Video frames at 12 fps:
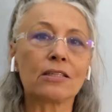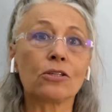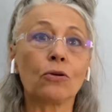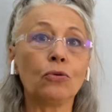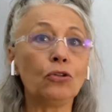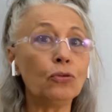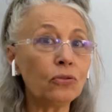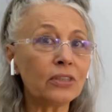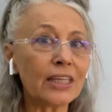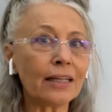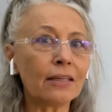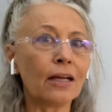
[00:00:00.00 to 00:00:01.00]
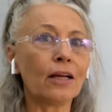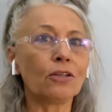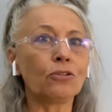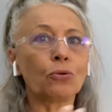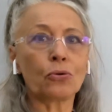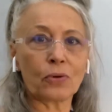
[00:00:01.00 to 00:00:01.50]
So use that
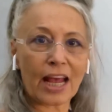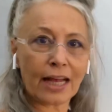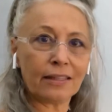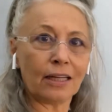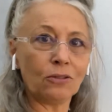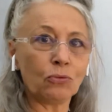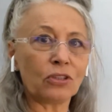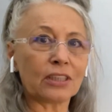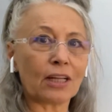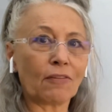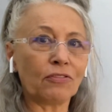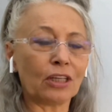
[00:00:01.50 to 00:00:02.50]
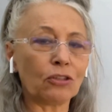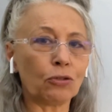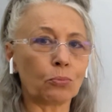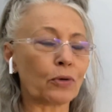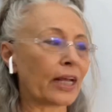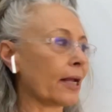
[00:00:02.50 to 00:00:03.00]
to create the new stuff that you're
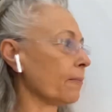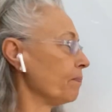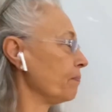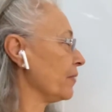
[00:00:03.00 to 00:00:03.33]
bringing.